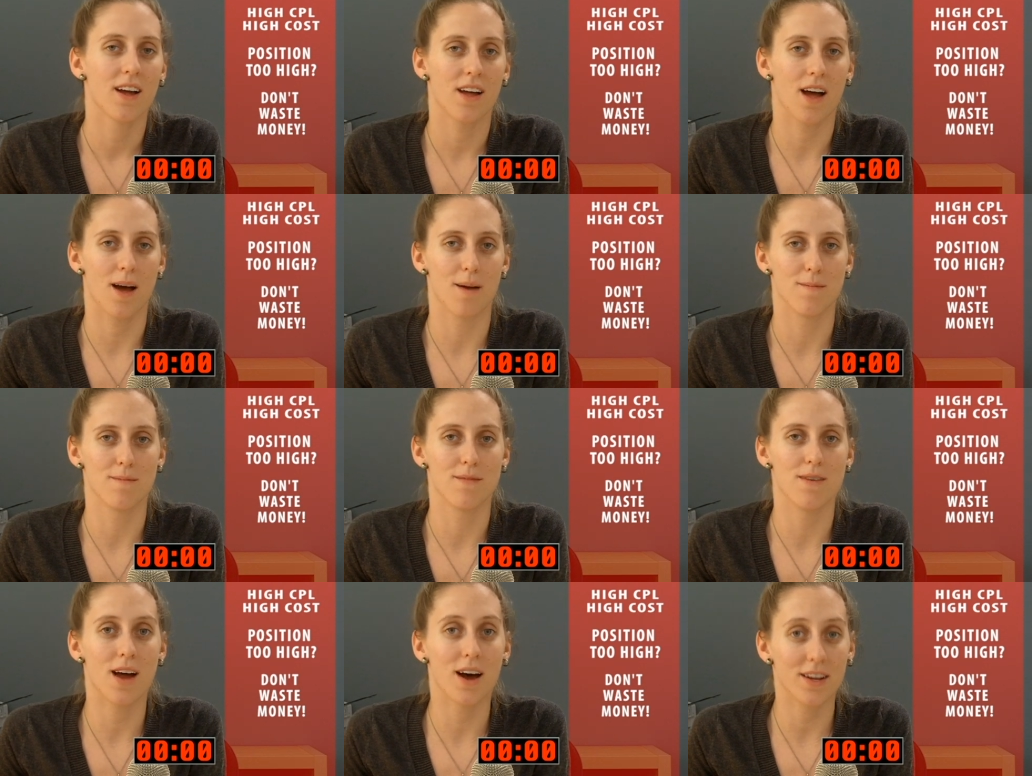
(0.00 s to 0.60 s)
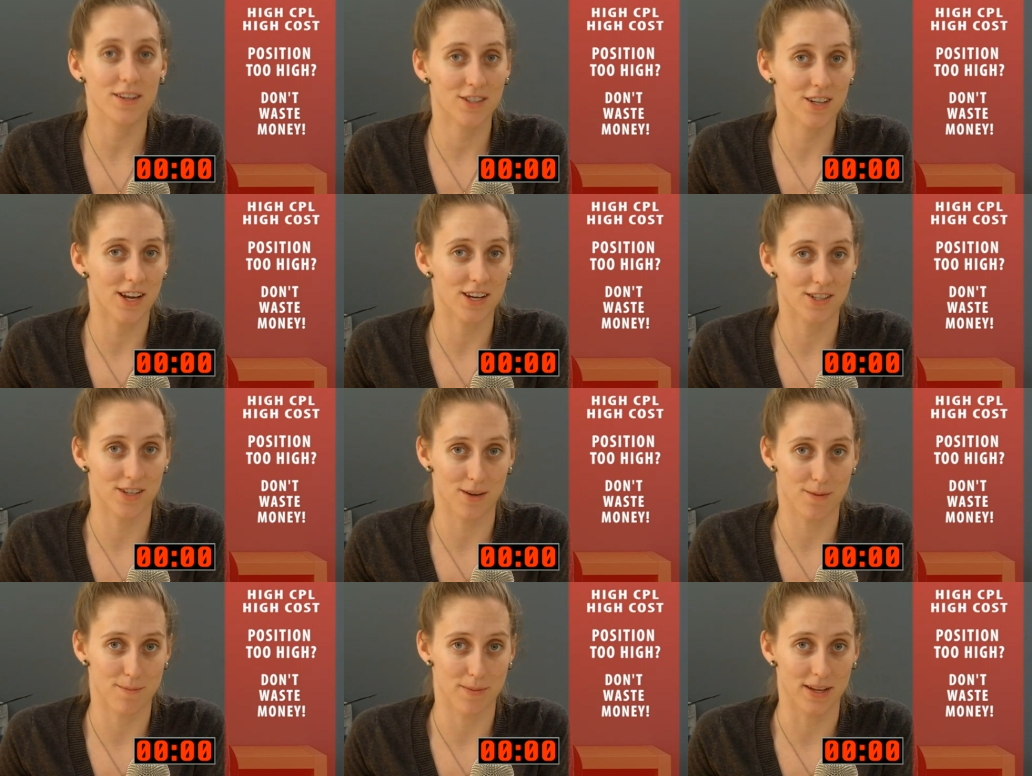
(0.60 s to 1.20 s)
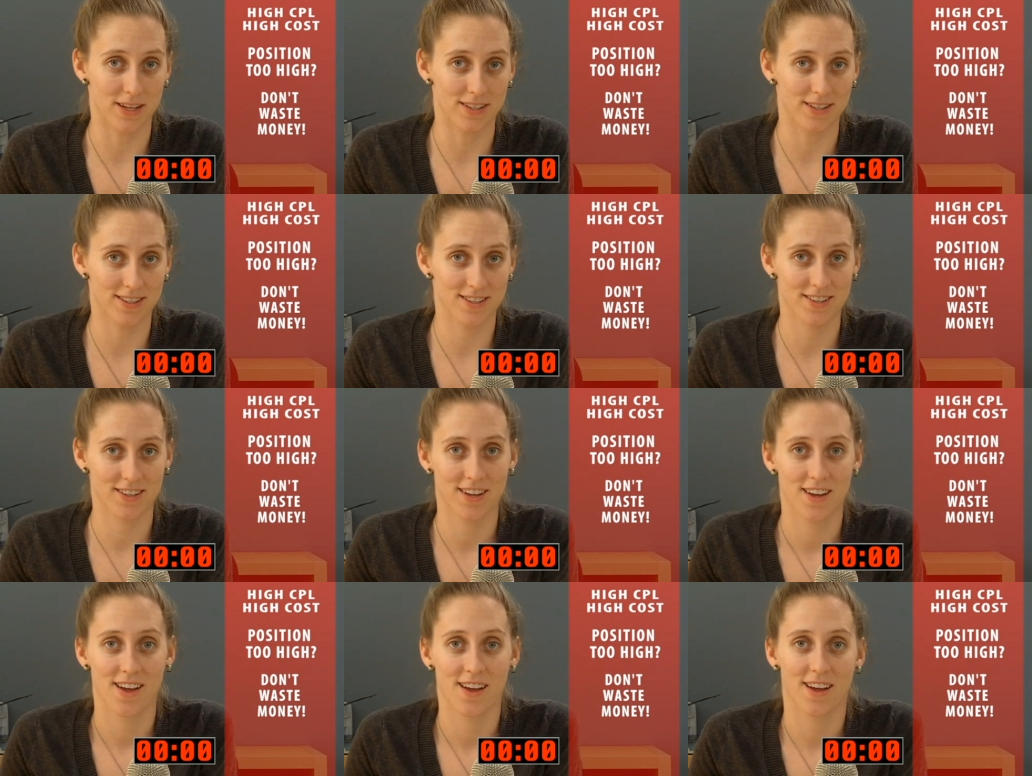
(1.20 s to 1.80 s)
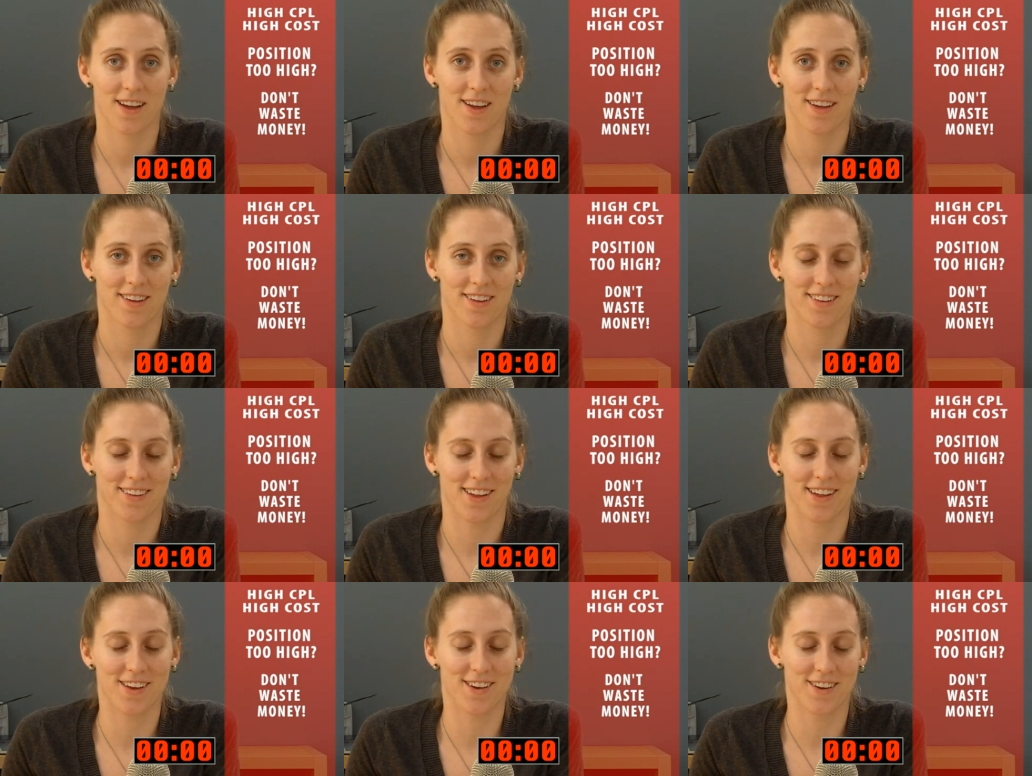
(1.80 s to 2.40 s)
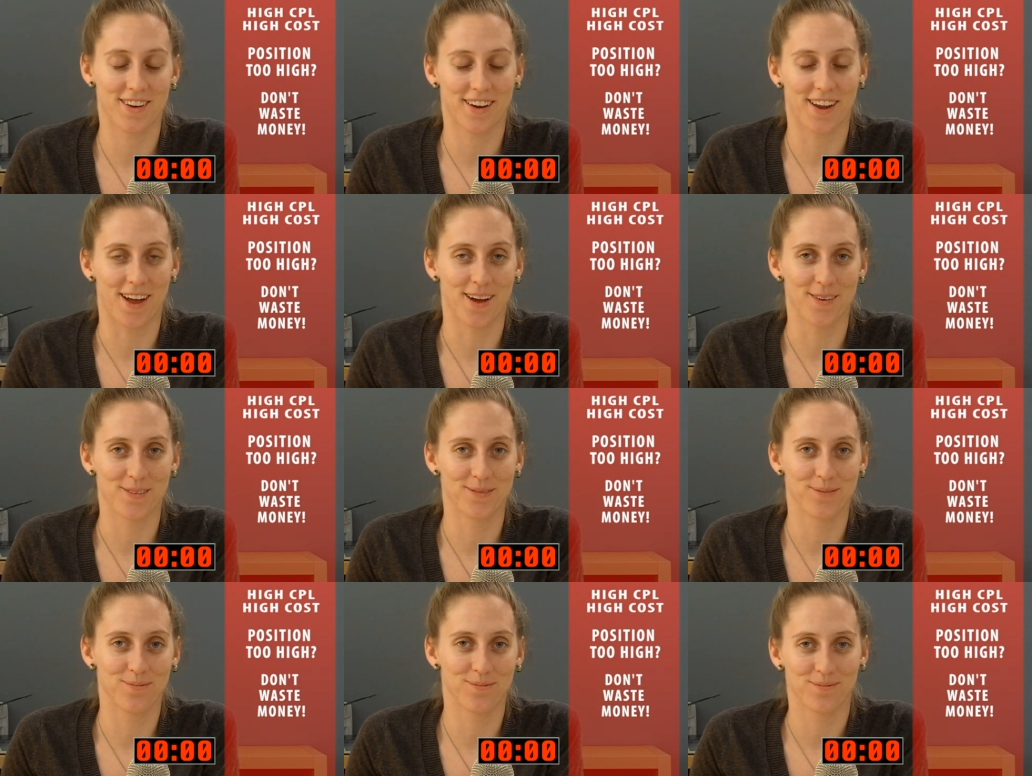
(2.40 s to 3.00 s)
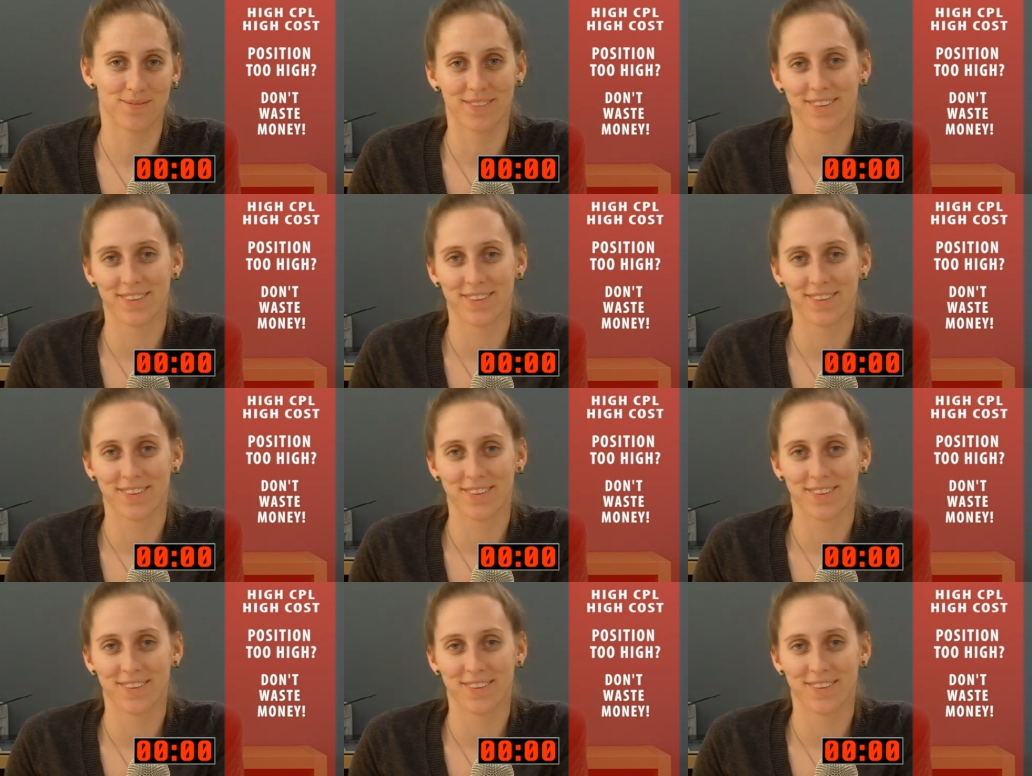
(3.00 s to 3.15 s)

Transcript: not changing bids in your account.